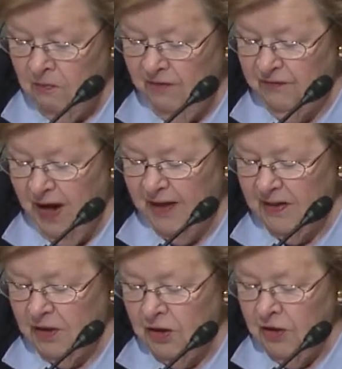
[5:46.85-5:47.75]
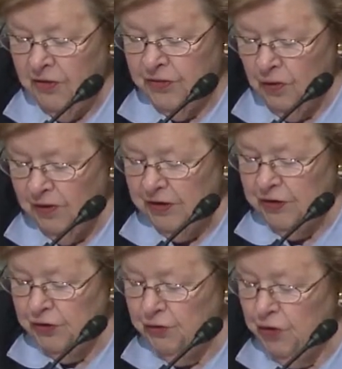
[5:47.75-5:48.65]
We've added
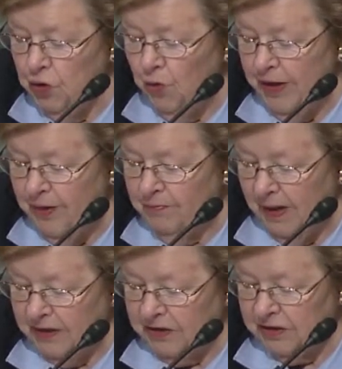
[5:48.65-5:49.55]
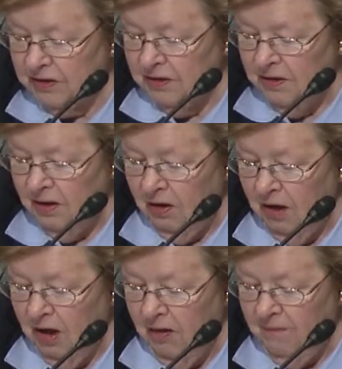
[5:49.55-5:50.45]
32 new inmates
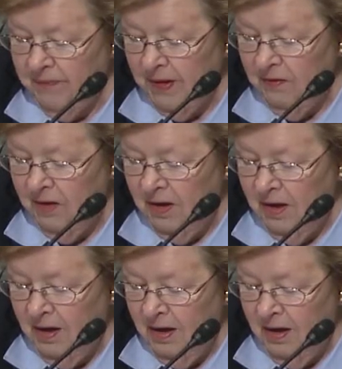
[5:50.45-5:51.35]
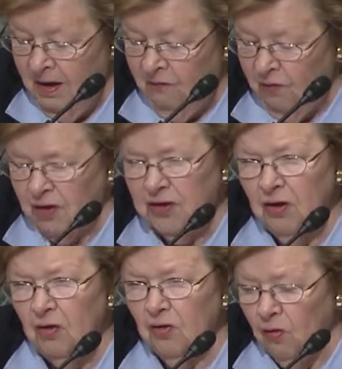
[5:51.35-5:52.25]
for a
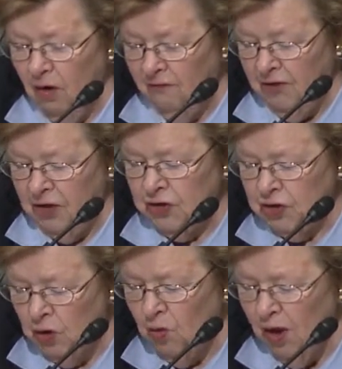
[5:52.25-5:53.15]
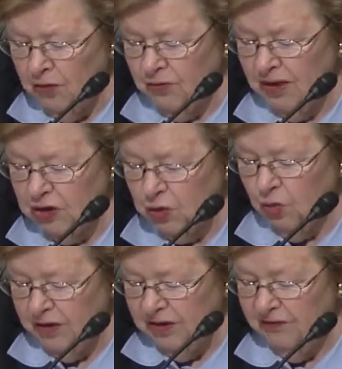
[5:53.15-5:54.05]
total of
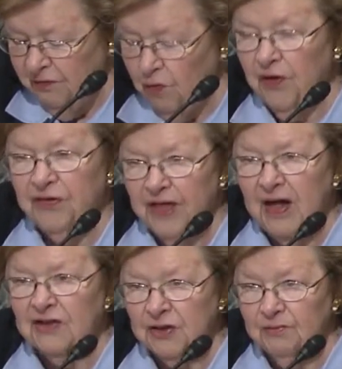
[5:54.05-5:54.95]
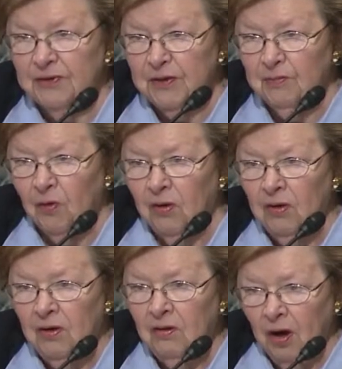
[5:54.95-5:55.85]
224,000 people
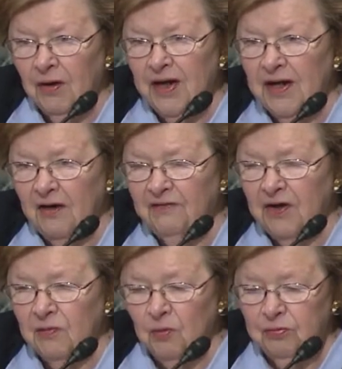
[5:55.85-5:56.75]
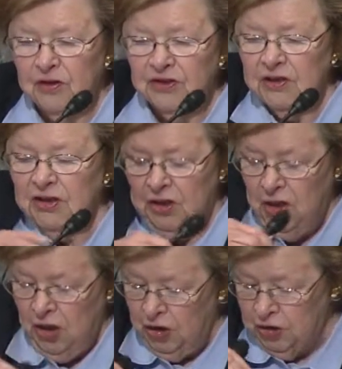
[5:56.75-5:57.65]
are in our federal prisons.
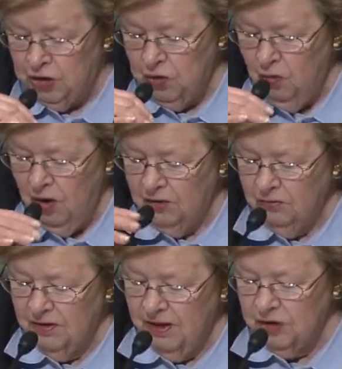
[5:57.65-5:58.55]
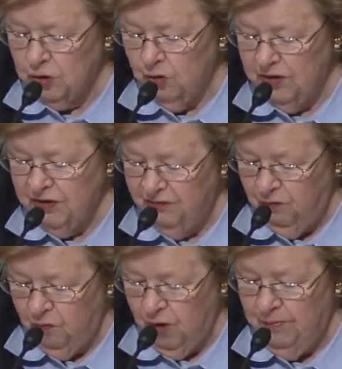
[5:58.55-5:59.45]

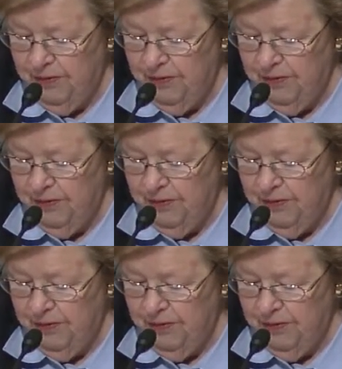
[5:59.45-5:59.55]
224